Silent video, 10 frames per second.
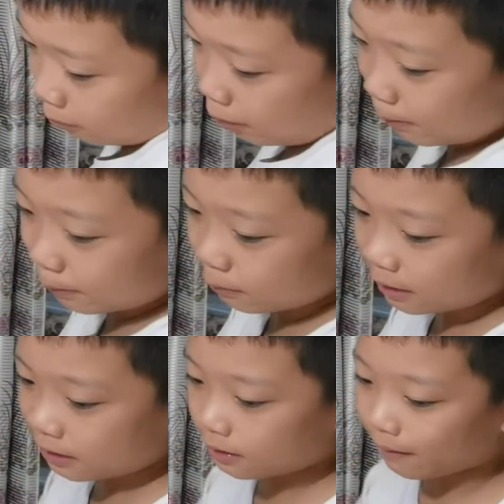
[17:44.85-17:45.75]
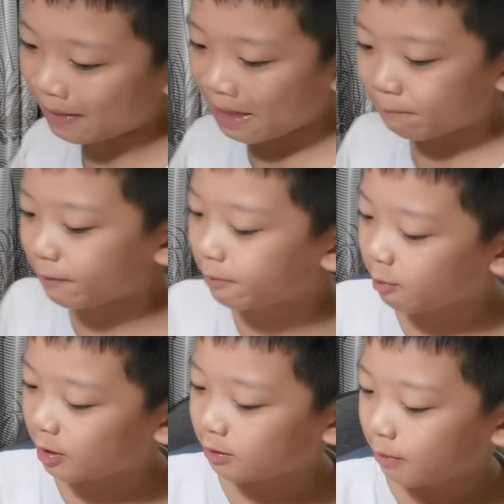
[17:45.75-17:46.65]
peppermint
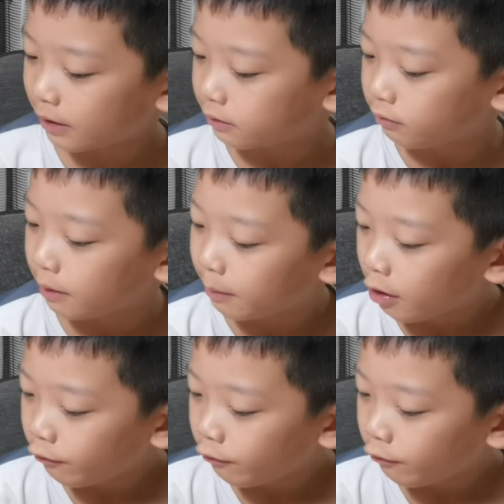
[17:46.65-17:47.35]
back to Rip.